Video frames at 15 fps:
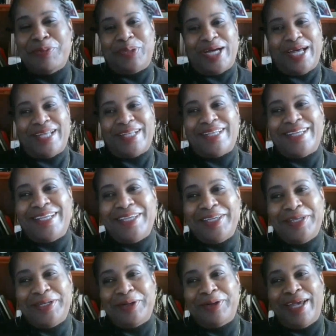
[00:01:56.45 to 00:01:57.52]
but,
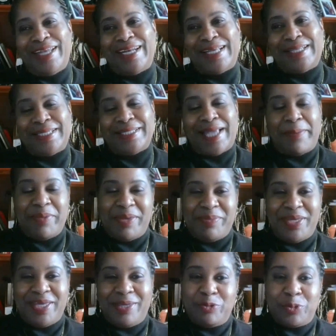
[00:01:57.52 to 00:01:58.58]
you know, and I think that made
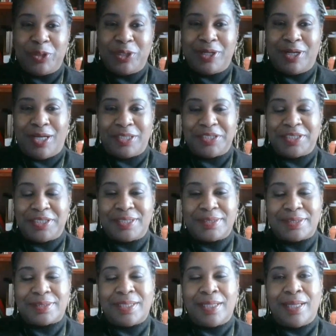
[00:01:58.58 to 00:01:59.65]
me even more
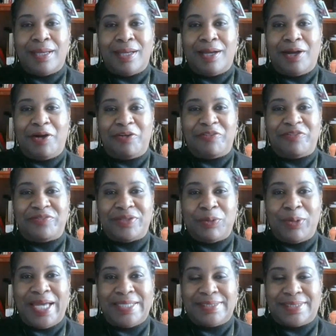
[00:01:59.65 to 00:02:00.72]
conscious of the
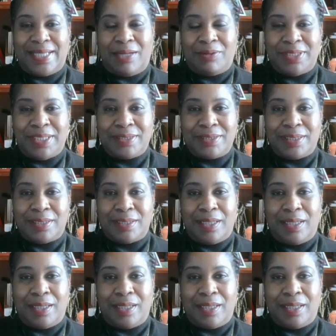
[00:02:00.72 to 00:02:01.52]
way I sounded